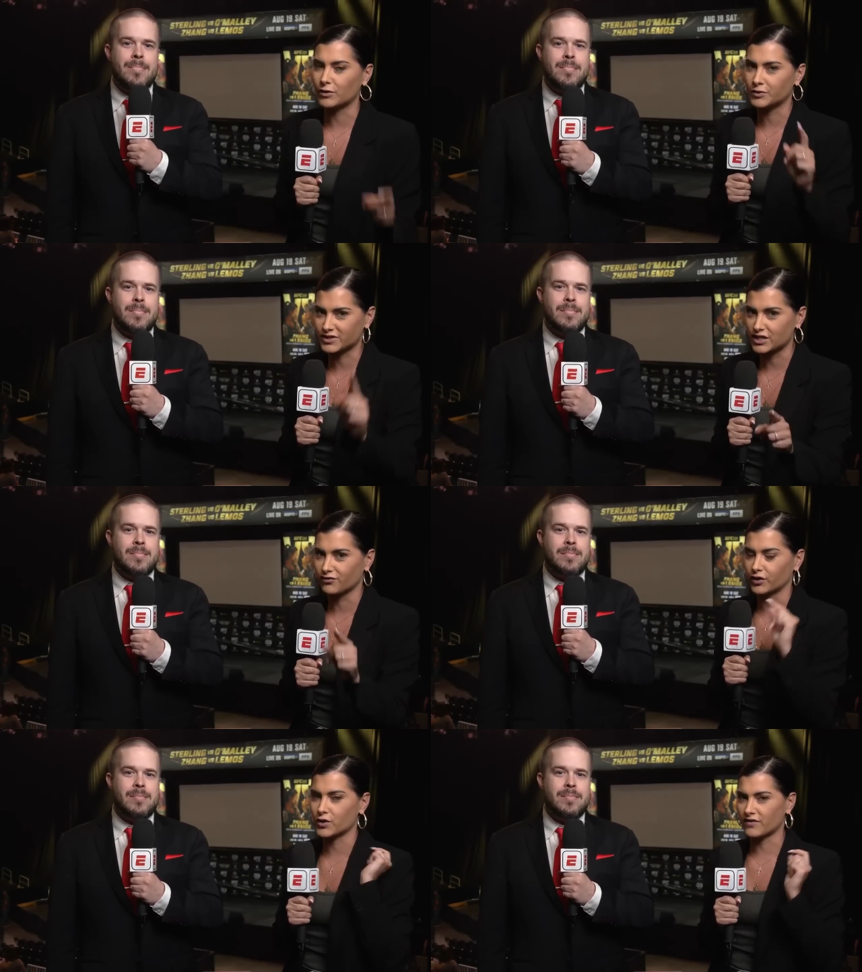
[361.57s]
Speaker 1: We will see you
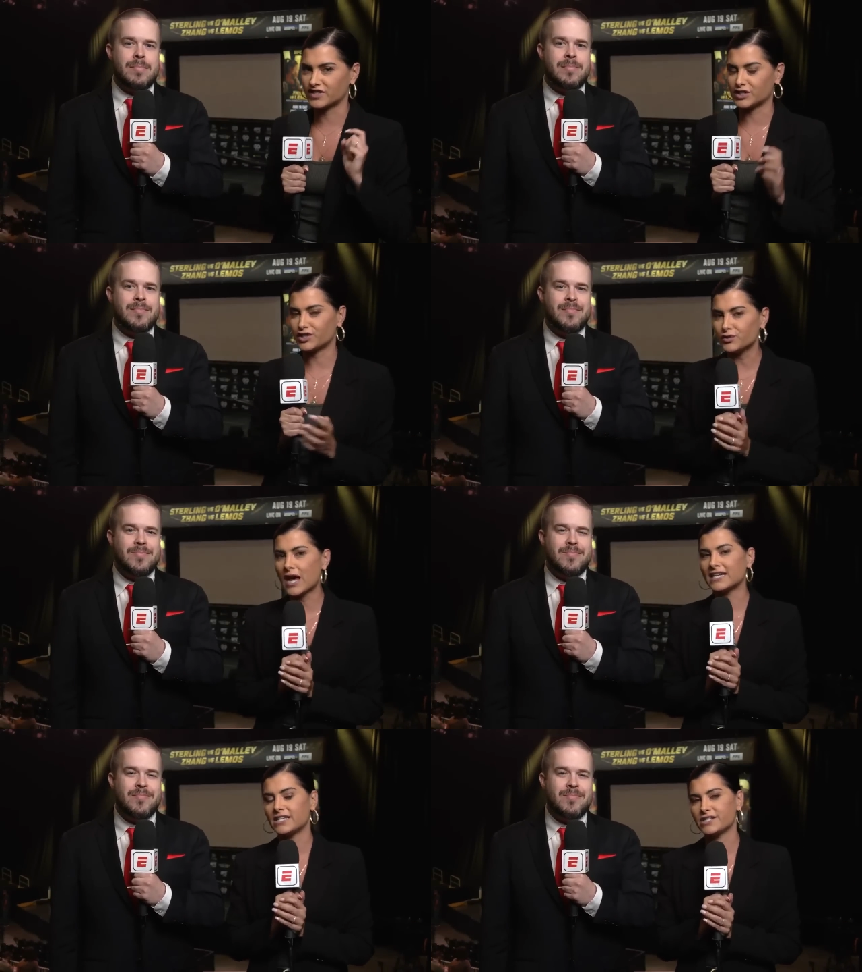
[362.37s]
for U F C two
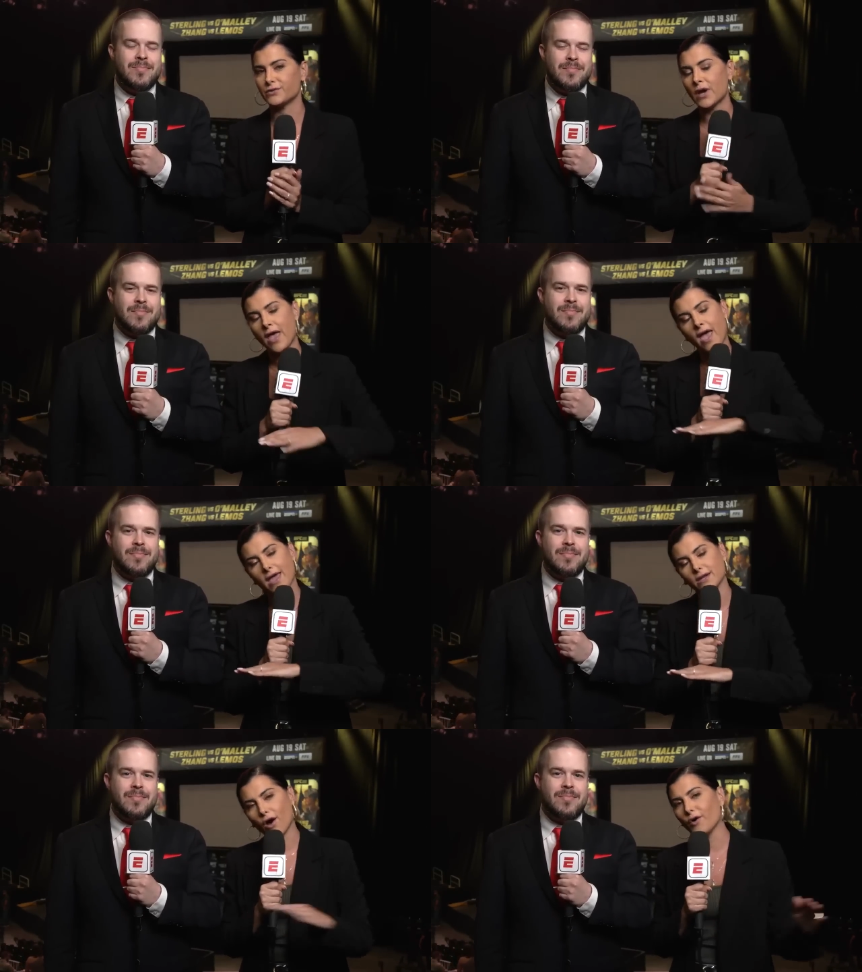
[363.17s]
ninety-two
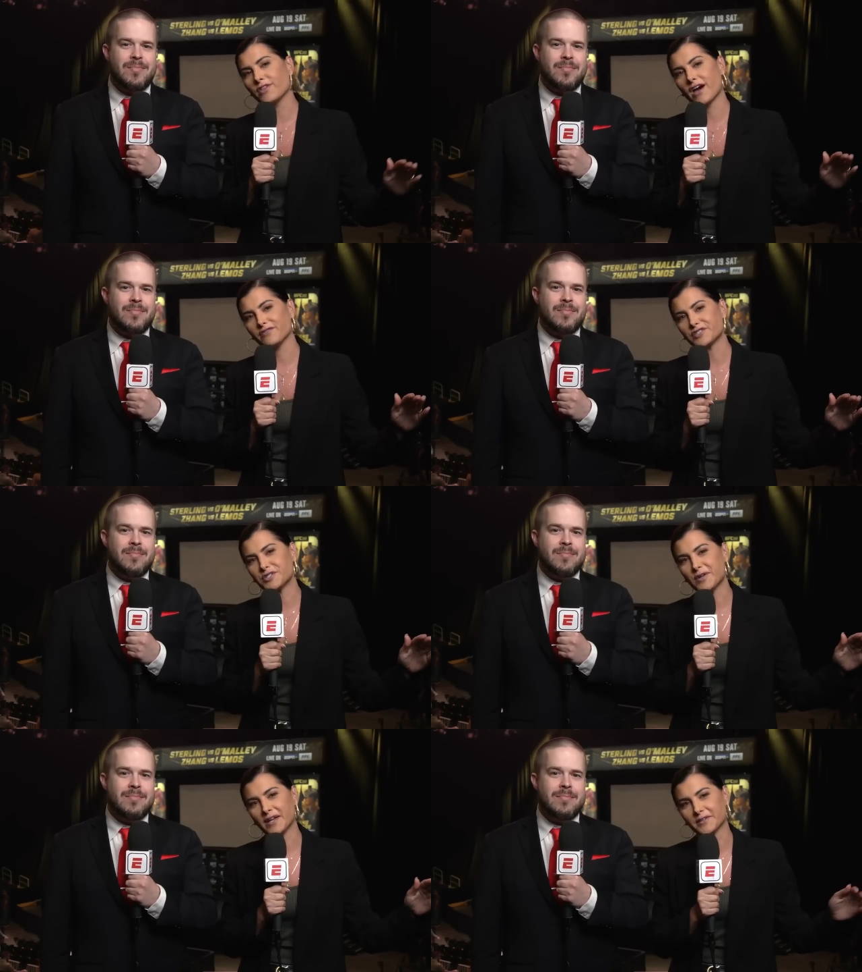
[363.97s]
and all the coverage
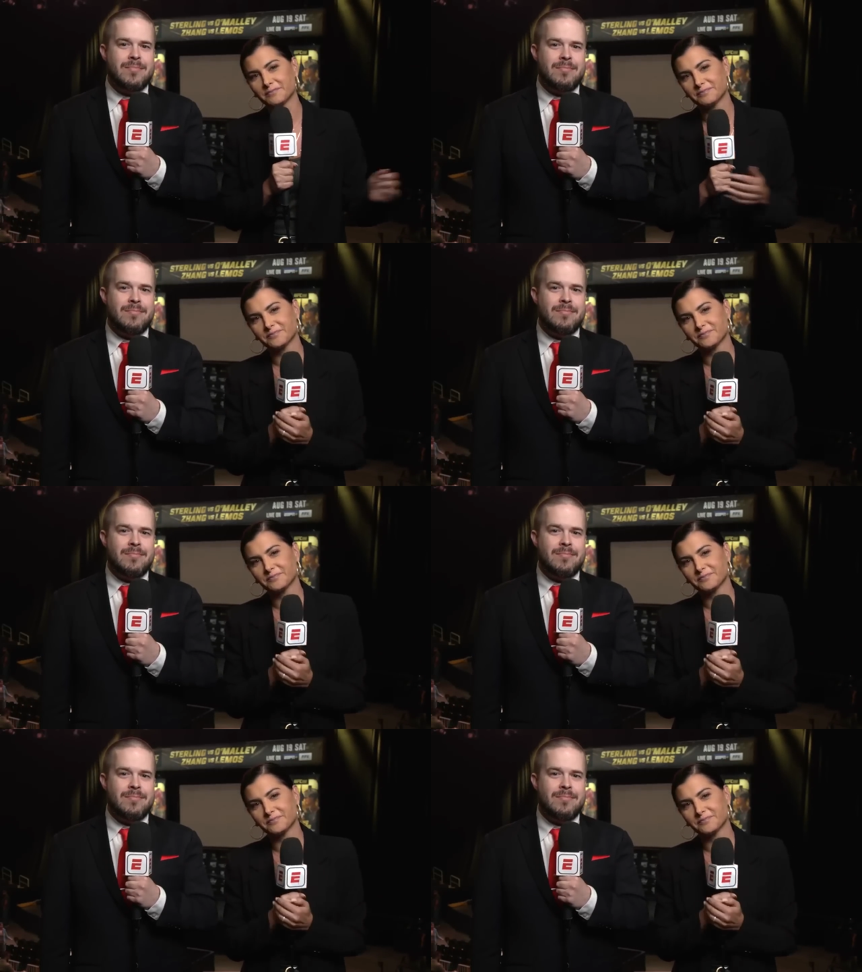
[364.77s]
you need.